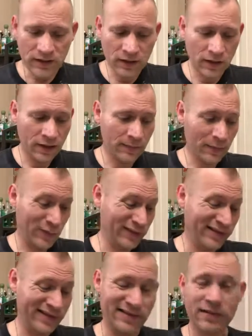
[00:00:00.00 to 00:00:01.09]
or at
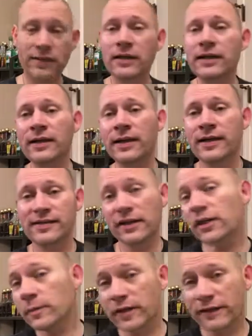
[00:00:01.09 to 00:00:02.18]
least is a
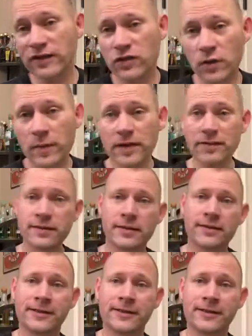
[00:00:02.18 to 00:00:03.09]
little bit of enjoyment.